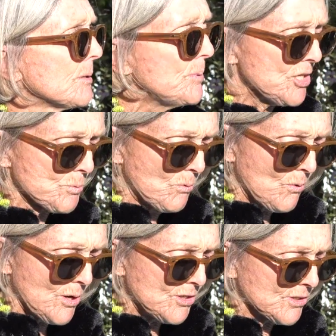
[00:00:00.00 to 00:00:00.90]
the Beach
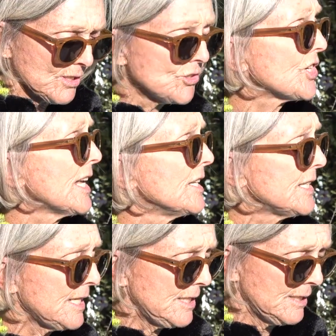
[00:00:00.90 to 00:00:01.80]
Boys, Jan and
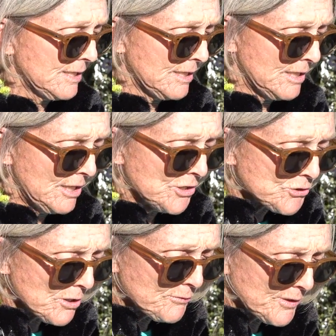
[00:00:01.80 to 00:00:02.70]
Dean,
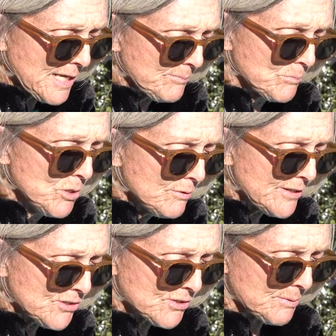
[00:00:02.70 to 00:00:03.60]
surf-themed
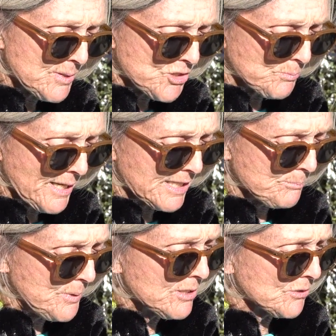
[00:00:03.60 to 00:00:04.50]
movies, the Beach
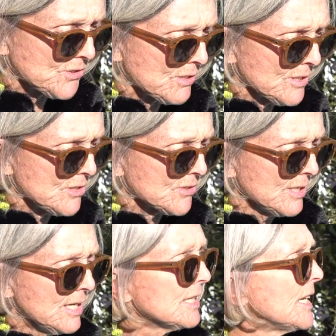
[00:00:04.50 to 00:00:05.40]
Blanket Bingo series,
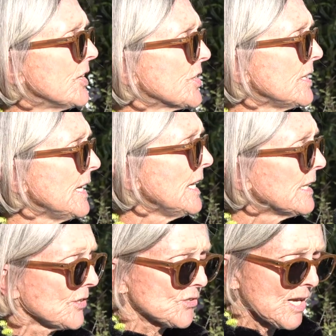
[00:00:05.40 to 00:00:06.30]
Gidget, and
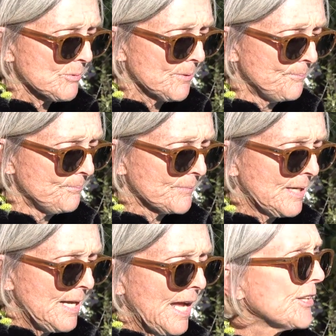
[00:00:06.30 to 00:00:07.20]
Endless Summer,
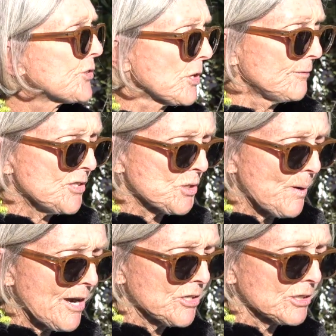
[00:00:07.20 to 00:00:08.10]
and surf-inspired